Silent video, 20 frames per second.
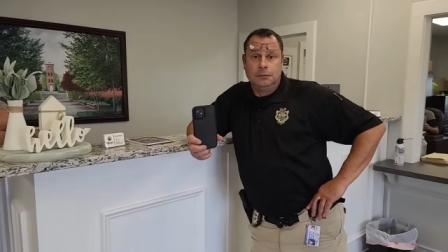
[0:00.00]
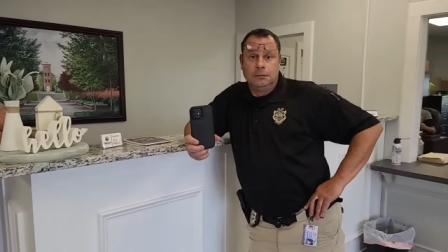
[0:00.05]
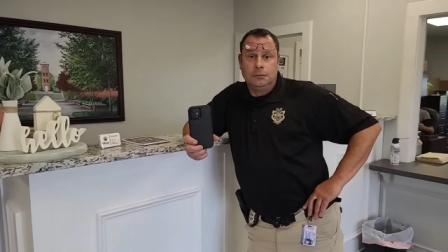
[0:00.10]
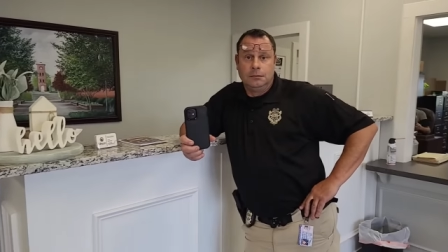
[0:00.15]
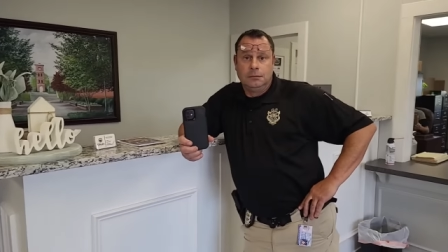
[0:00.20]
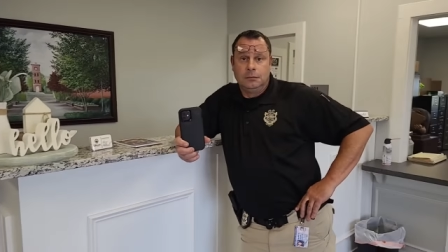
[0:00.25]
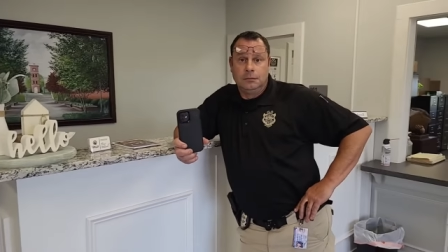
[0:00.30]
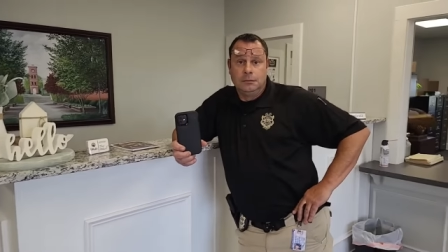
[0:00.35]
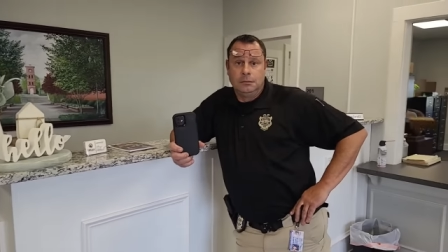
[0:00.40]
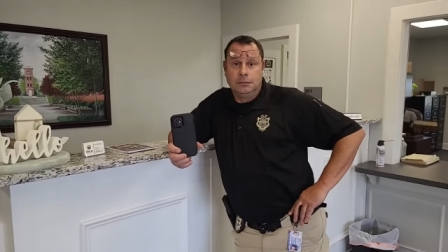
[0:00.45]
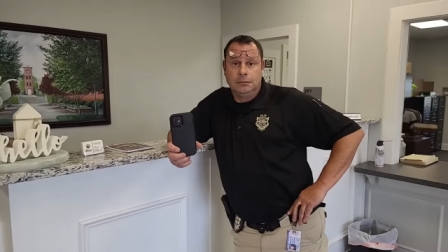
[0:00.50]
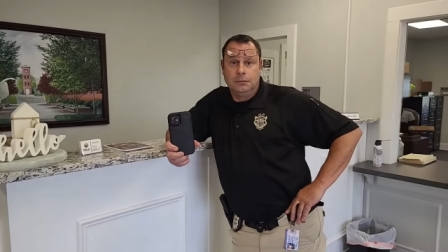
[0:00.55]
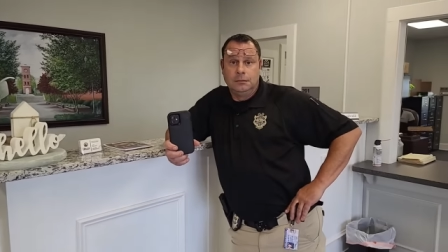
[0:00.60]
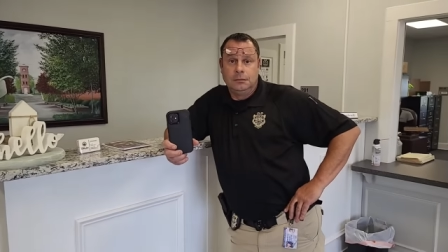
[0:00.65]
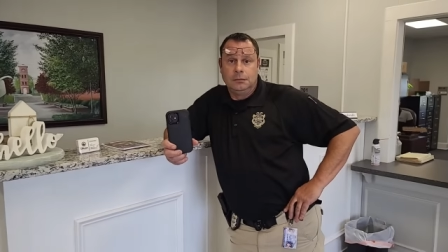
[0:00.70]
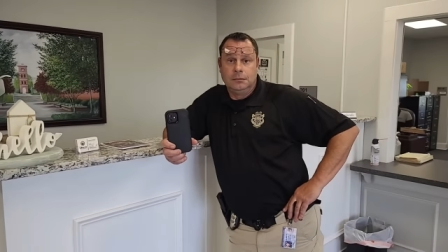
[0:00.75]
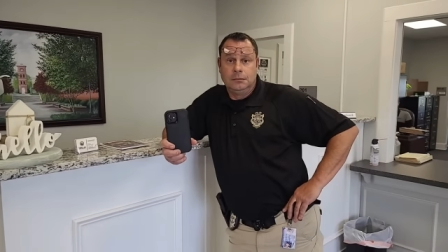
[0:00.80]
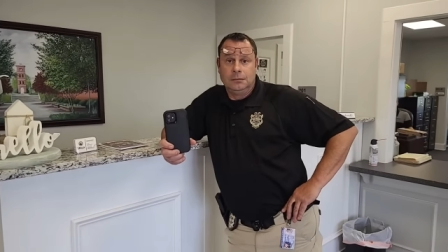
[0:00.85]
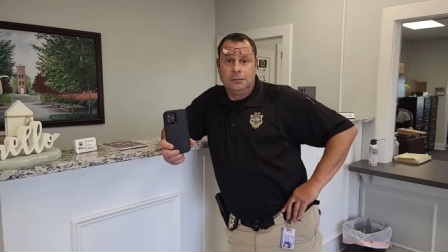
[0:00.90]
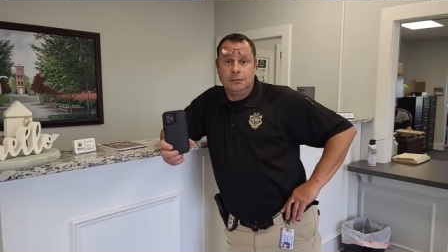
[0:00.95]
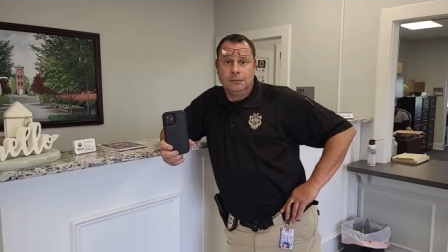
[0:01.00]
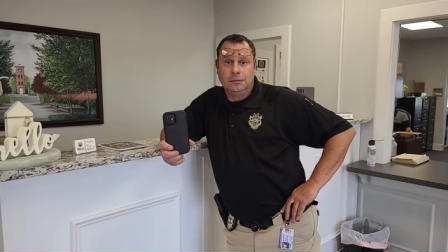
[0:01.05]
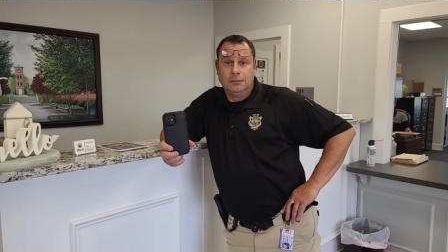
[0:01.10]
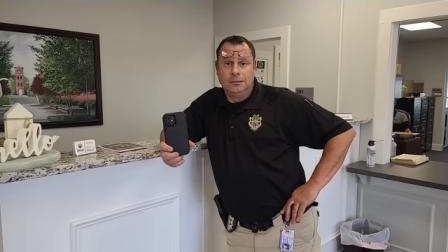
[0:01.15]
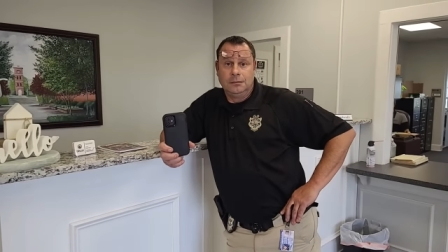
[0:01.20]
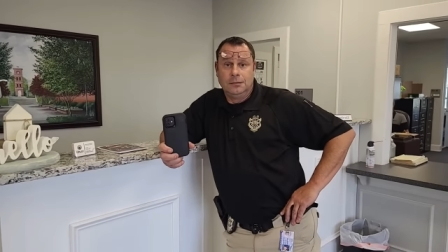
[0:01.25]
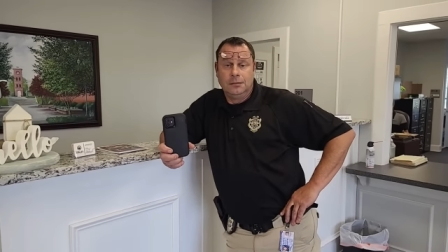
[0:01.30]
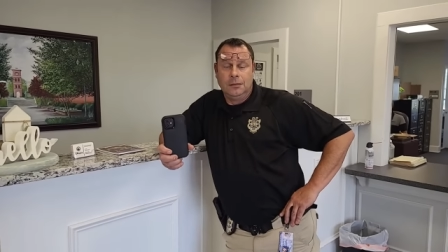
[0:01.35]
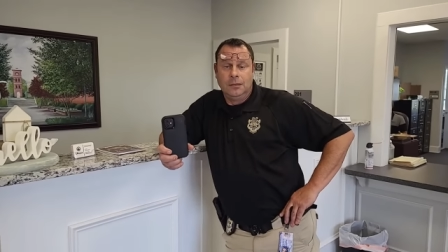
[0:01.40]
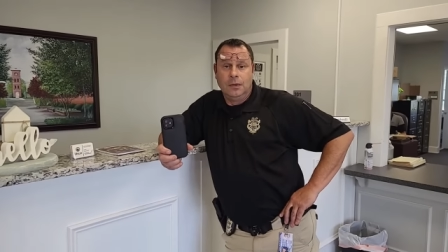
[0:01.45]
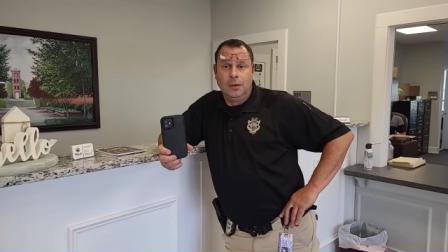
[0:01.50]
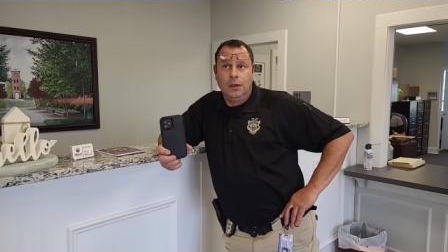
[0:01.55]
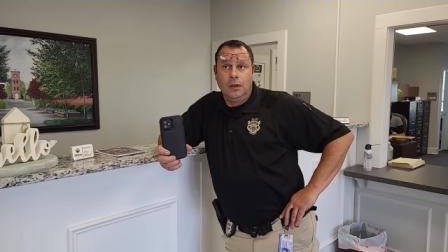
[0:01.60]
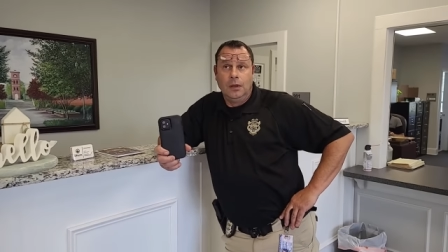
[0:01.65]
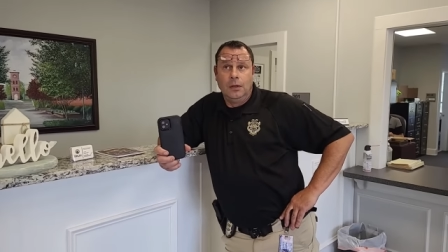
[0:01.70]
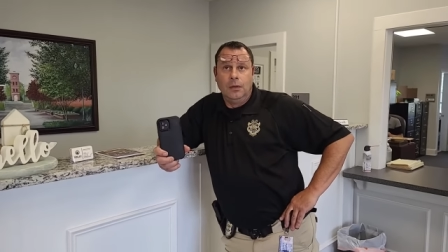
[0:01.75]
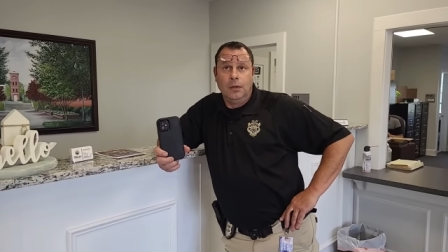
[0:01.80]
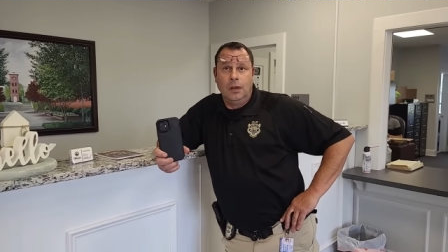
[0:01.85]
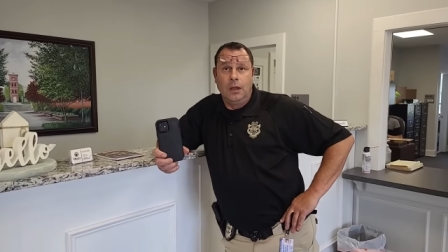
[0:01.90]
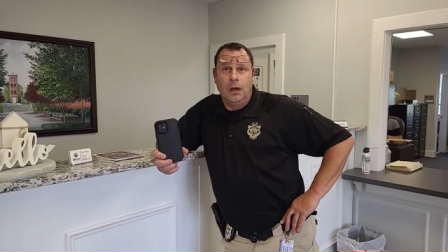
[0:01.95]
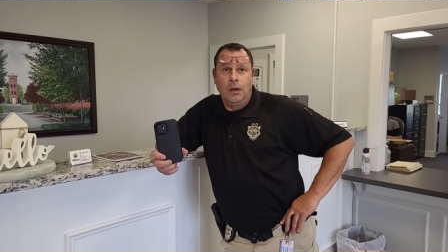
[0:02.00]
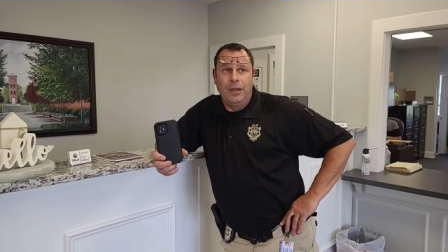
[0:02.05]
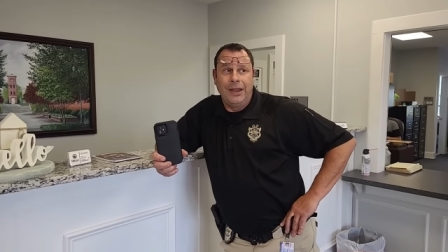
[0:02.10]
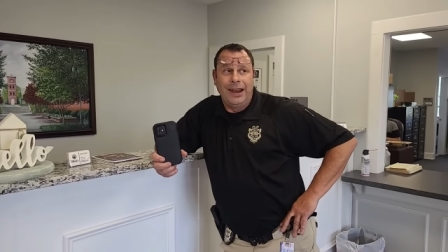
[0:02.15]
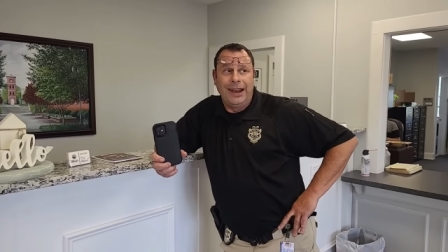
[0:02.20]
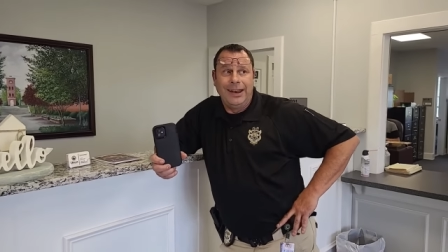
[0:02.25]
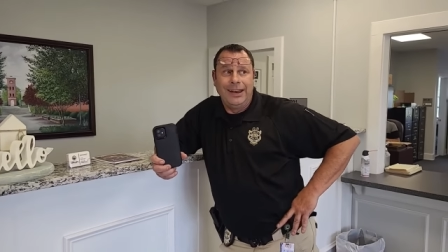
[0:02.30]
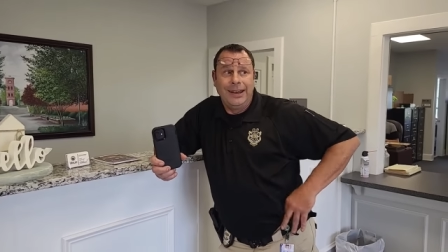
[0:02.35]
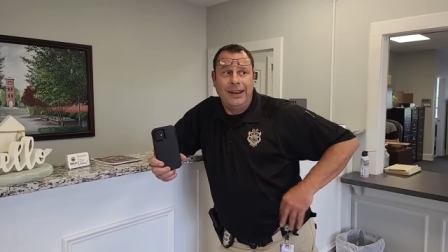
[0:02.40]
What law was that? The law that I